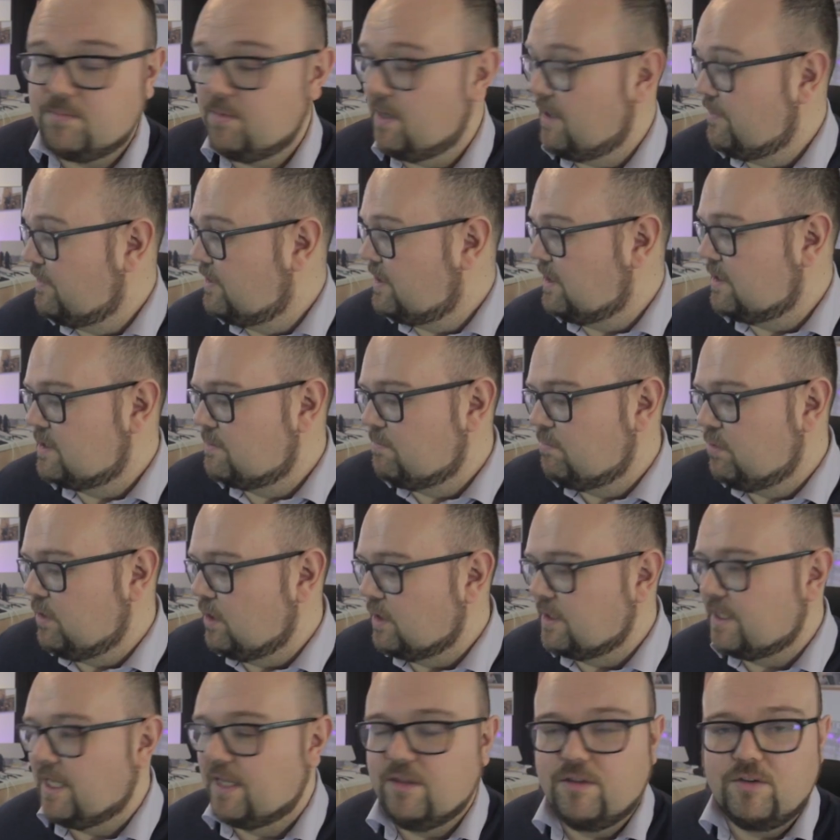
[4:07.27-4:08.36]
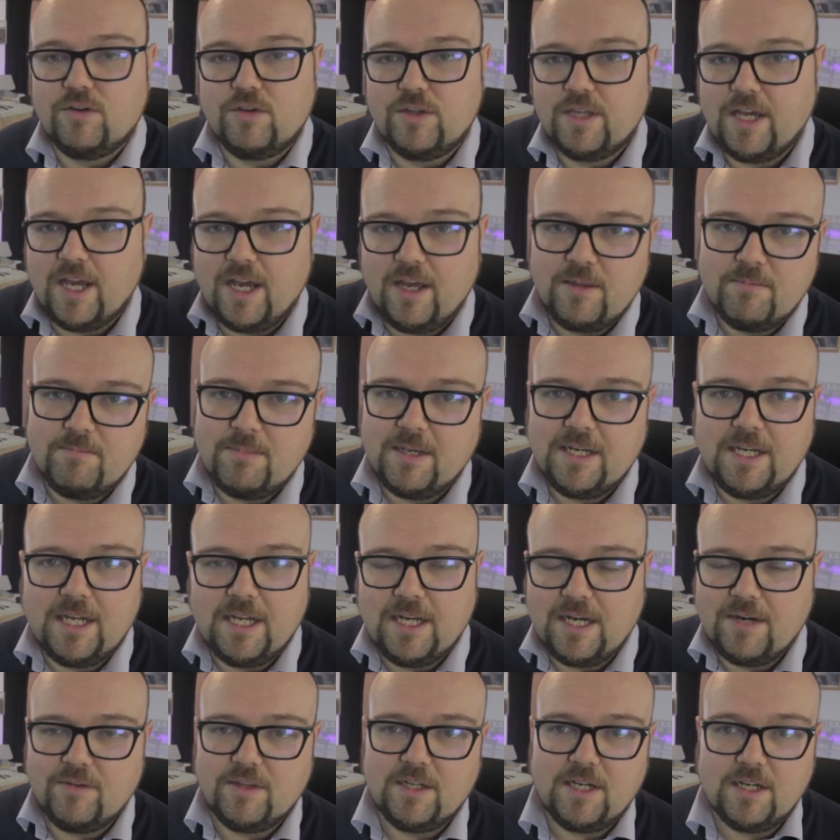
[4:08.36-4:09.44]
But everything's plugged in through there, the MIDI
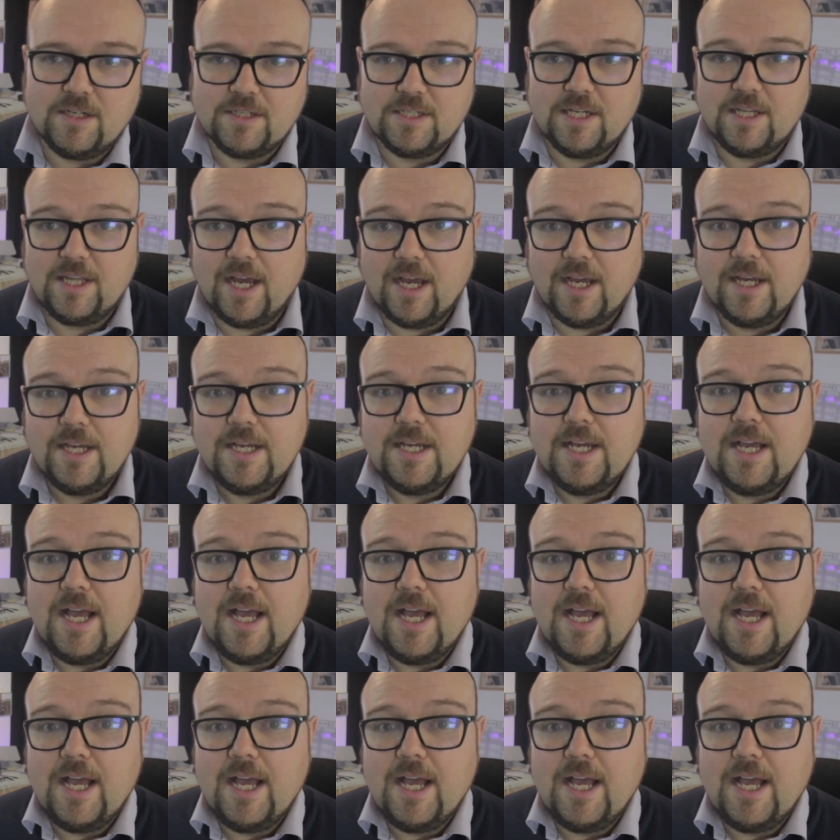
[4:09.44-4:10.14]
and everything else like that.